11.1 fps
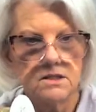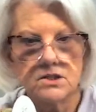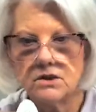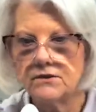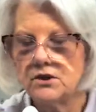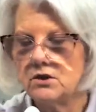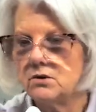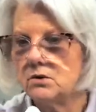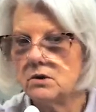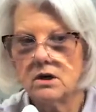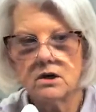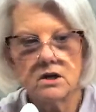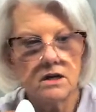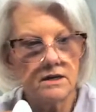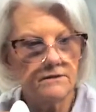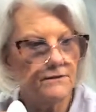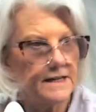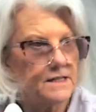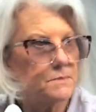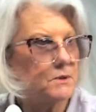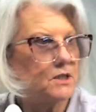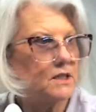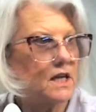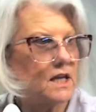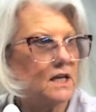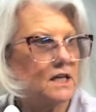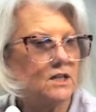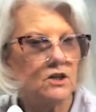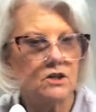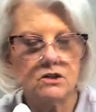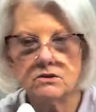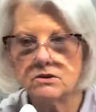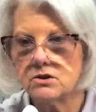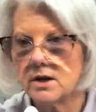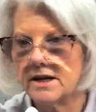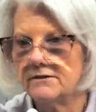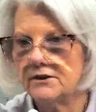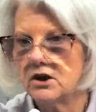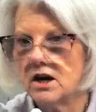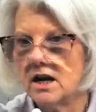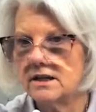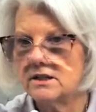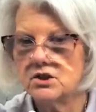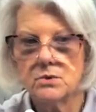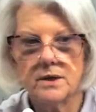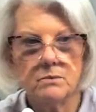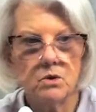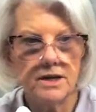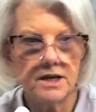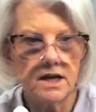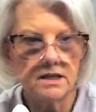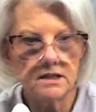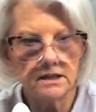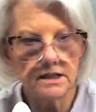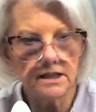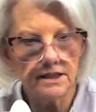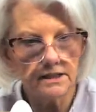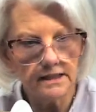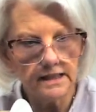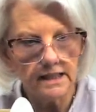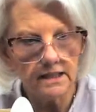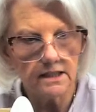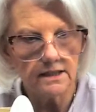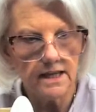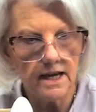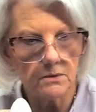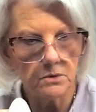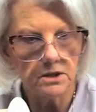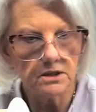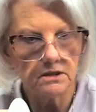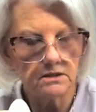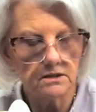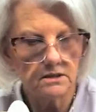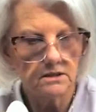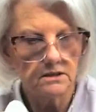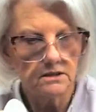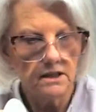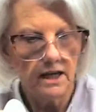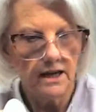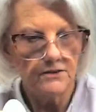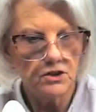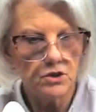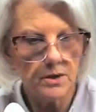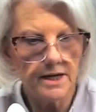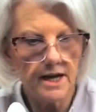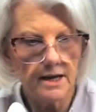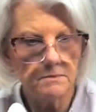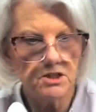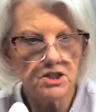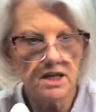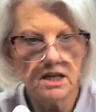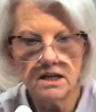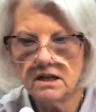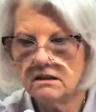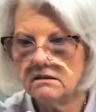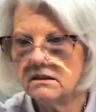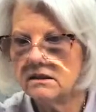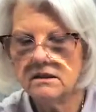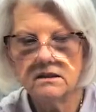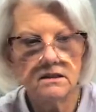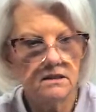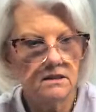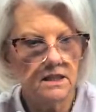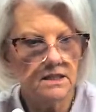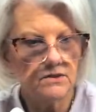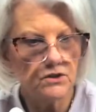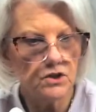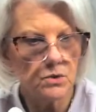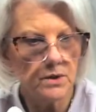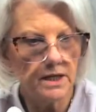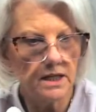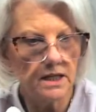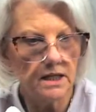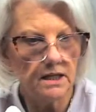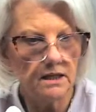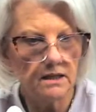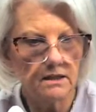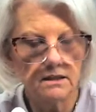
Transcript: So if you are on Facebook and you're trying to figure out how to join whatnot, click the link and that will have you join. Hi, Michelle. Thanks for joining.